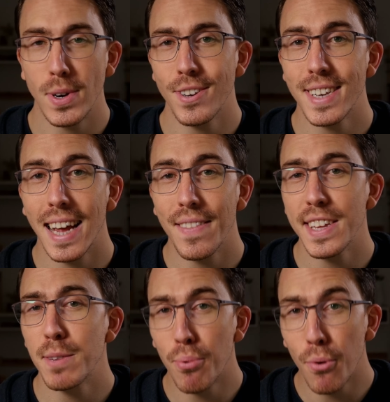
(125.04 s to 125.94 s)
understand
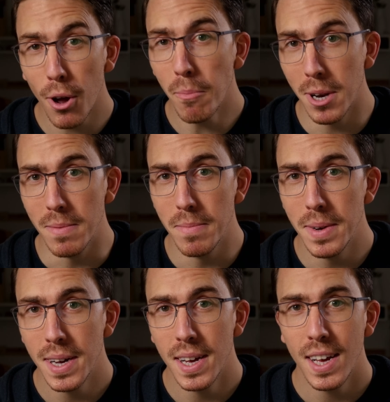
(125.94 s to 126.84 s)
this problem,
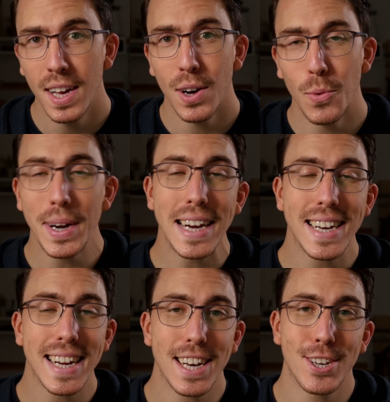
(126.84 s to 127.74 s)
we need
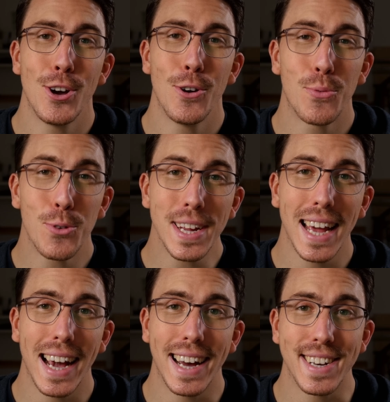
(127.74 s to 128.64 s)
to get to know
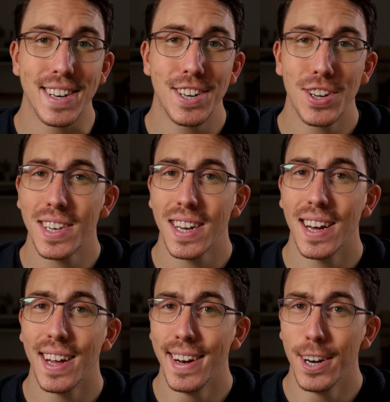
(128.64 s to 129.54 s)
FreeCAD just
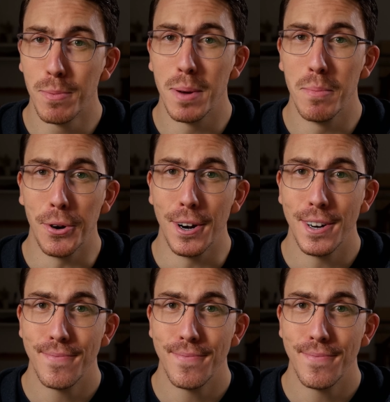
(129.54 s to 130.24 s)
a little bit more.